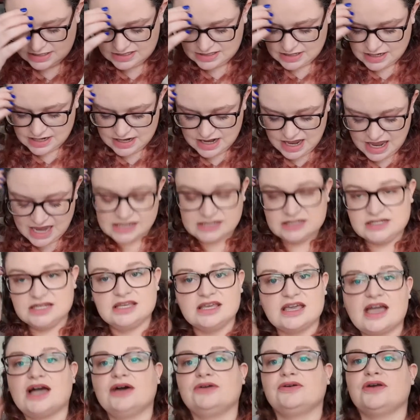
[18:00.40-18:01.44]
an 18
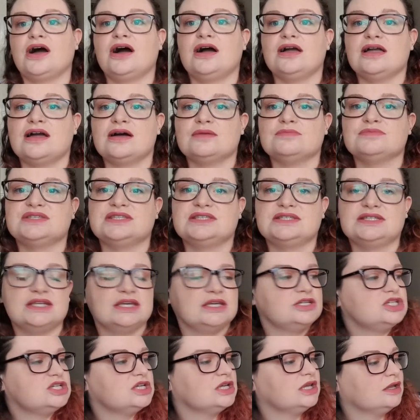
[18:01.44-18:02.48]
count, I am
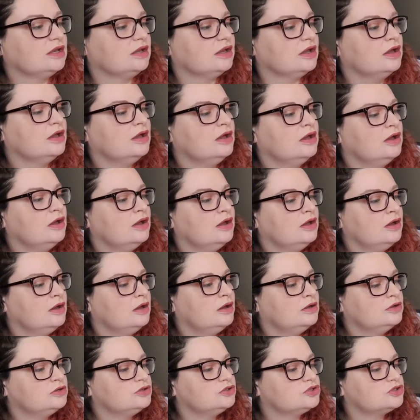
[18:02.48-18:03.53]
stitching
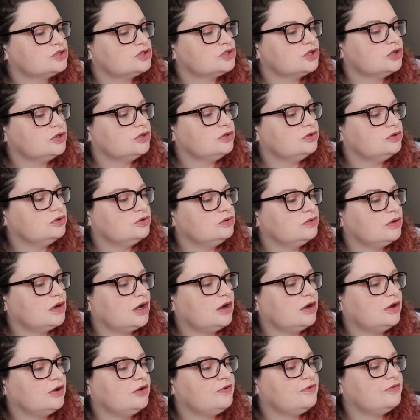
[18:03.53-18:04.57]
2
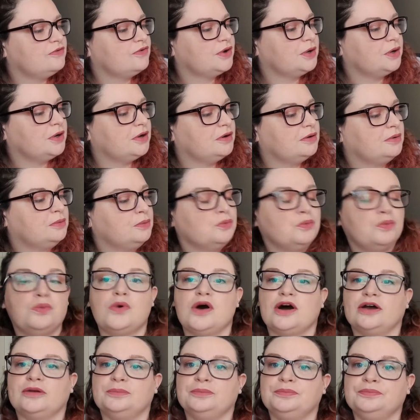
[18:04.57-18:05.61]
over 1.
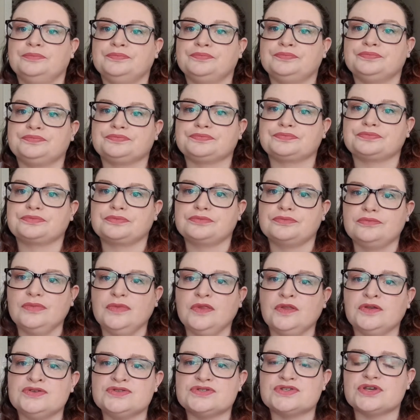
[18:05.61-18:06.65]

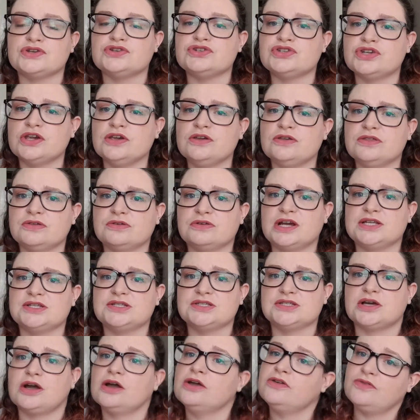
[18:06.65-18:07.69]
So 2 threads
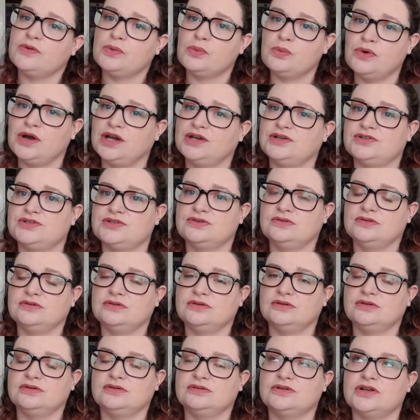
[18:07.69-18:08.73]
over 1,
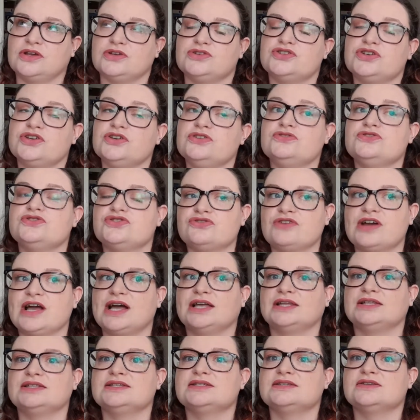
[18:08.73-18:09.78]
no, 2
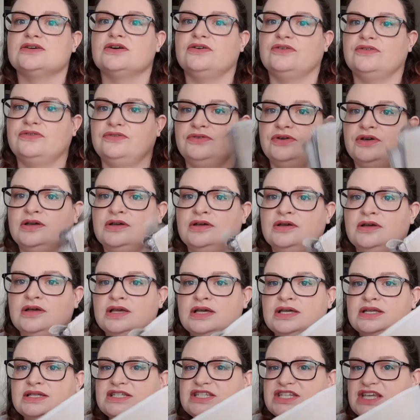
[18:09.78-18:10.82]
strands of
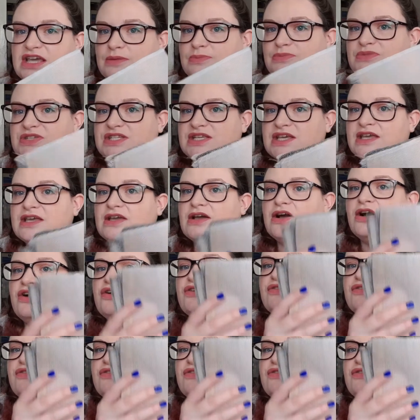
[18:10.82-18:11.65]
DMC over